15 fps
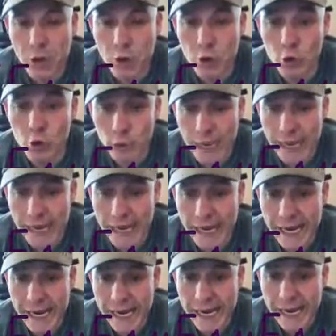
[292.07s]

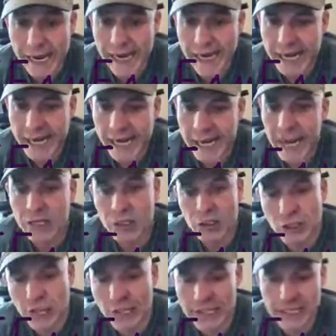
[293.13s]
Goulet,
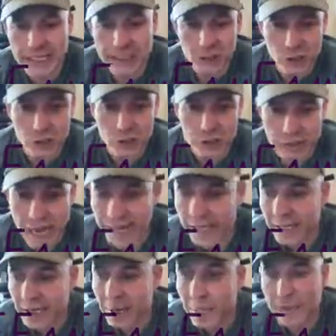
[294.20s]
and Joe
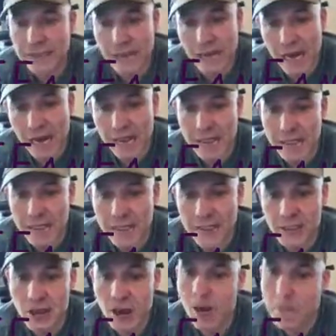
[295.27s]
Sakic, among others.